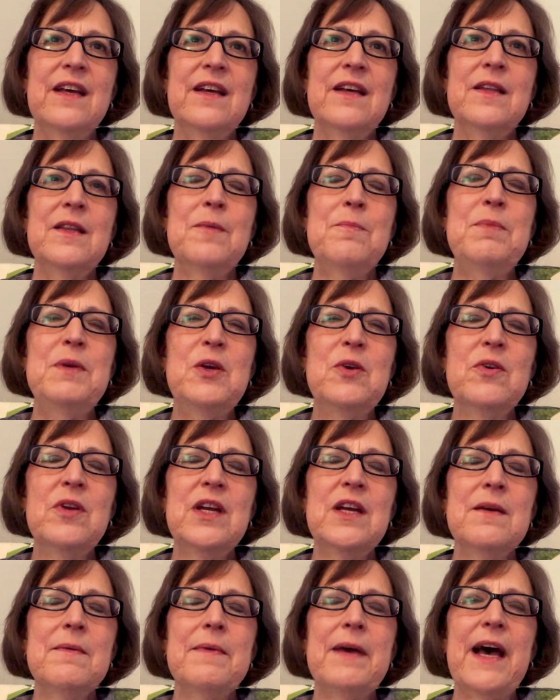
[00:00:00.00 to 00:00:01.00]
The
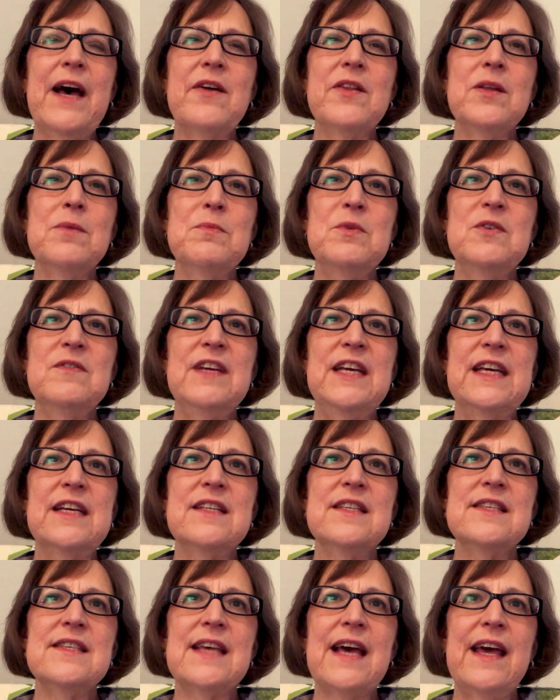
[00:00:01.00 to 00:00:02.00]
beauty about the movie
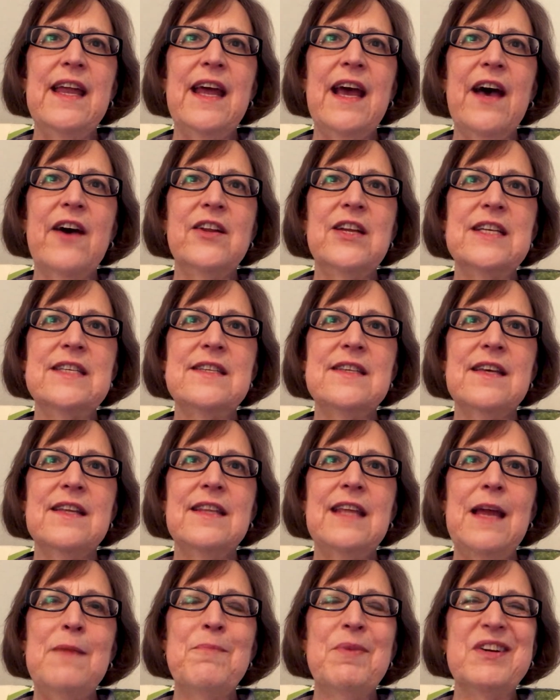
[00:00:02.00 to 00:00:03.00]
Inside Out is that
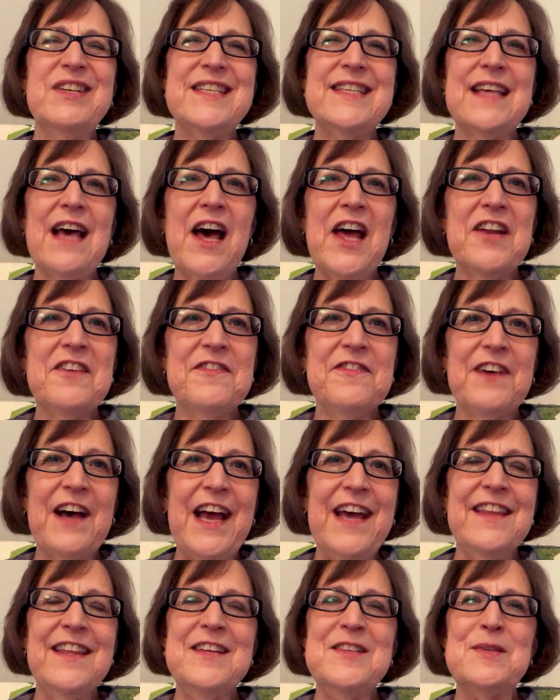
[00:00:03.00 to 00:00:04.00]
they
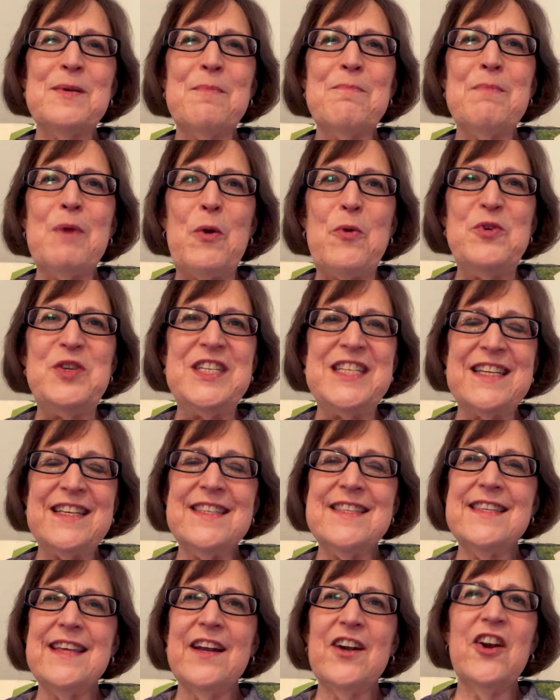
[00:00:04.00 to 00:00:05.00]
personify these
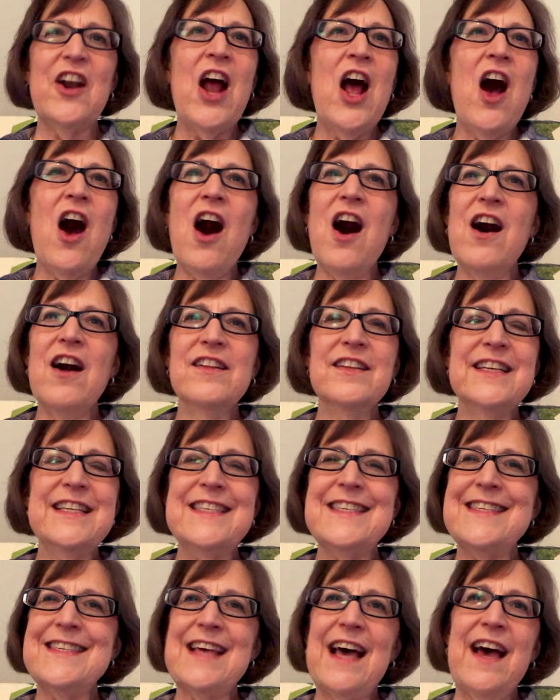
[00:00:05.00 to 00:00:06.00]
emotions that are all
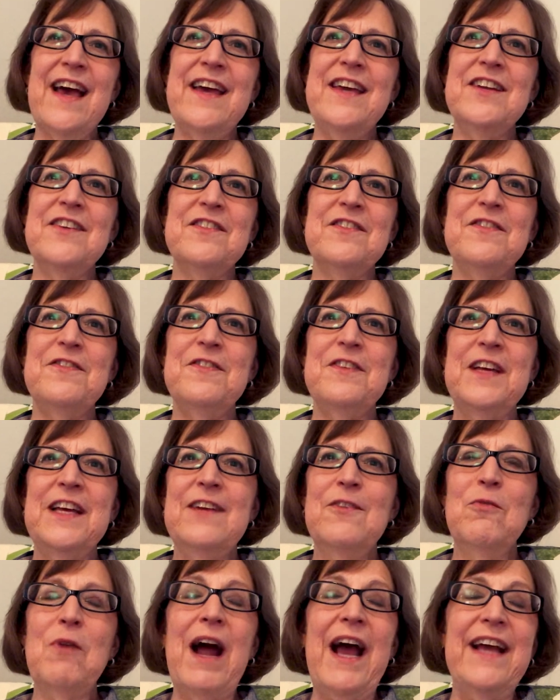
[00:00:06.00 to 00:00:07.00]
inside of
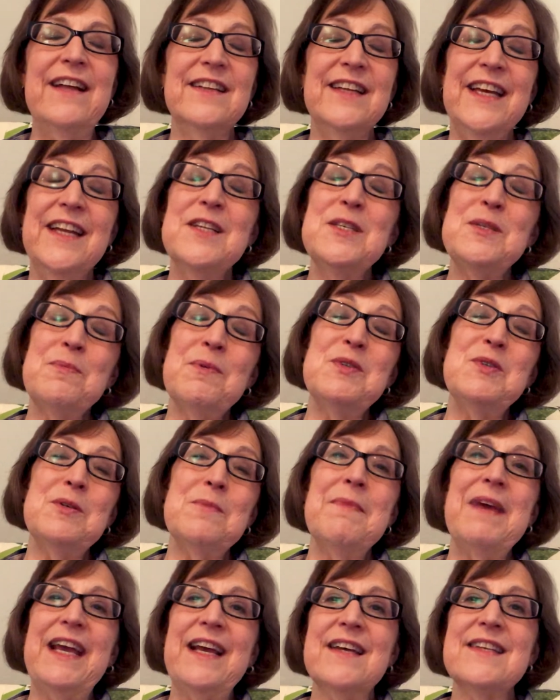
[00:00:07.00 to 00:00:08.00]
Riley. And it's supposed to
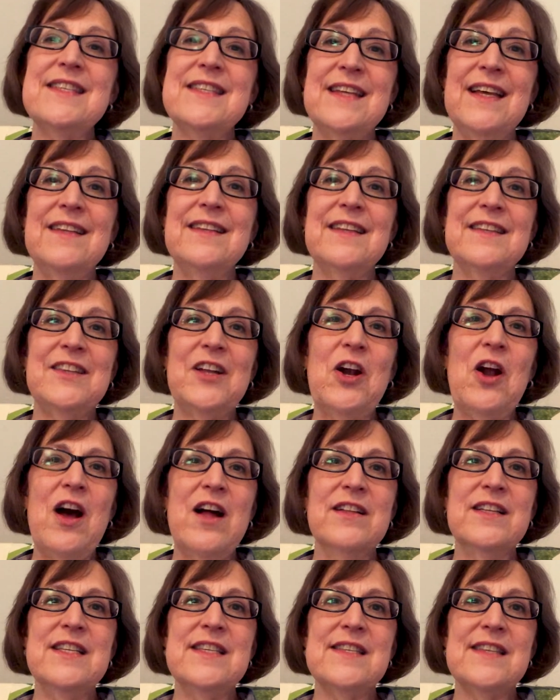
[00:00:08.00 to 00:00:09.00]
make us think that they're
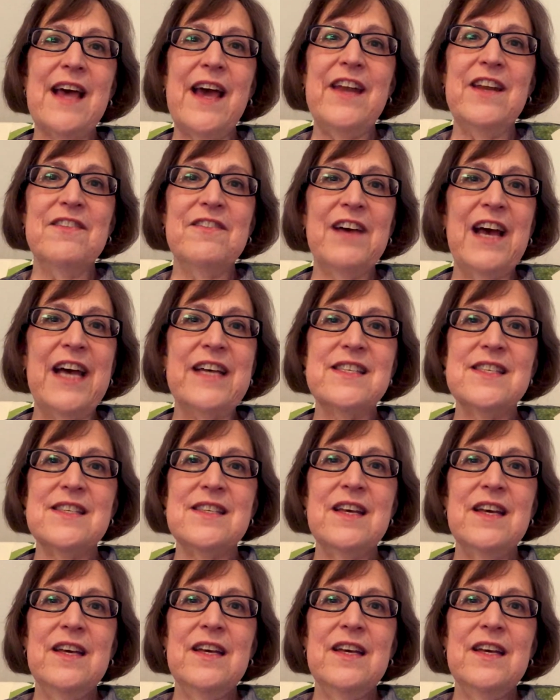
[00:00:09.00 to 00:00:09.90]
all inside of us.